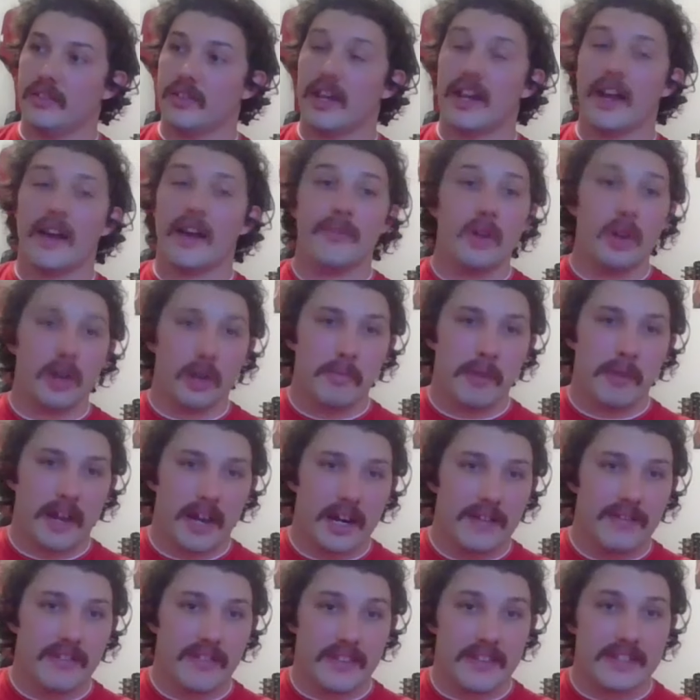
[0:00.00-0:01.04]
like I'm not
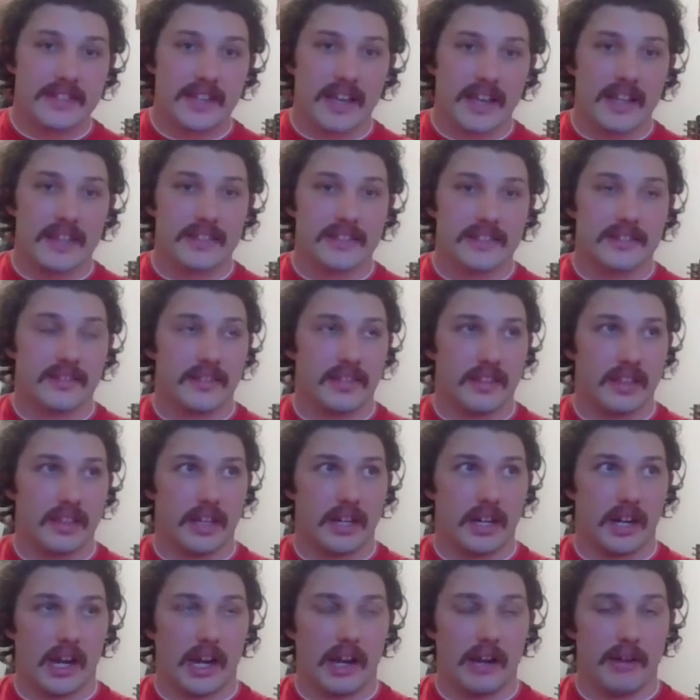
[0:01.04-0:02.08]
competitive in the sense
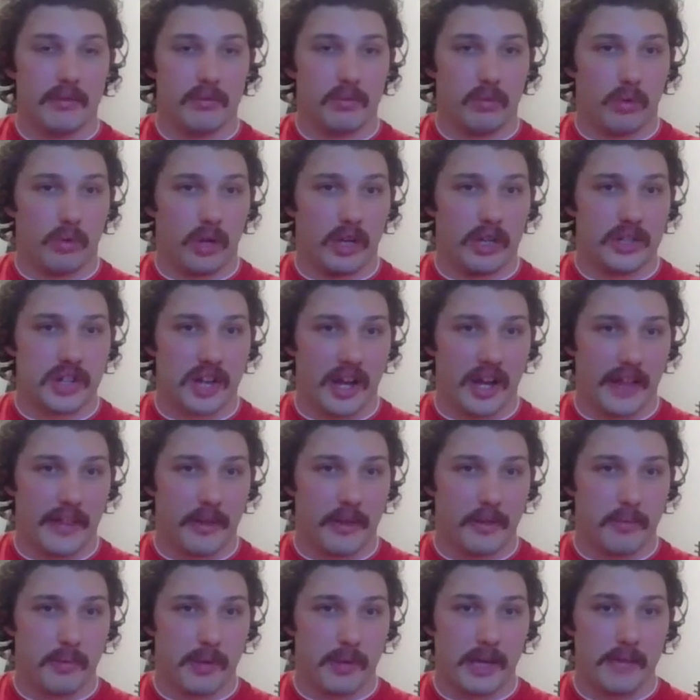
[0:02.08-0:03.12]
that I watch
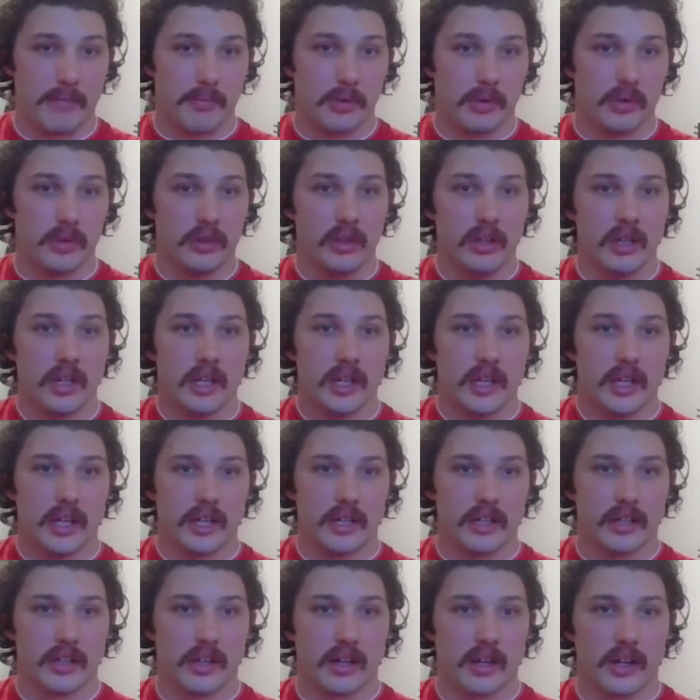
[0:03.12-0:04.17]
other people
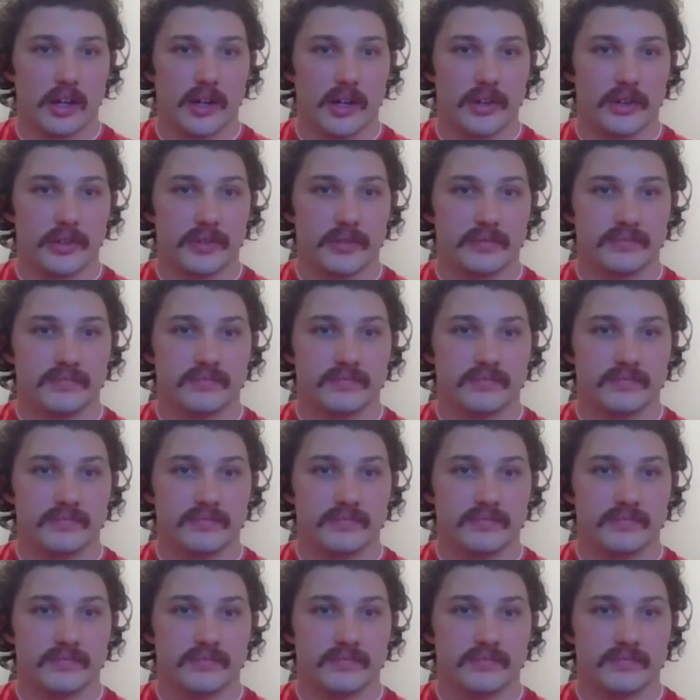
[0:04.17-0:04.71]
and go,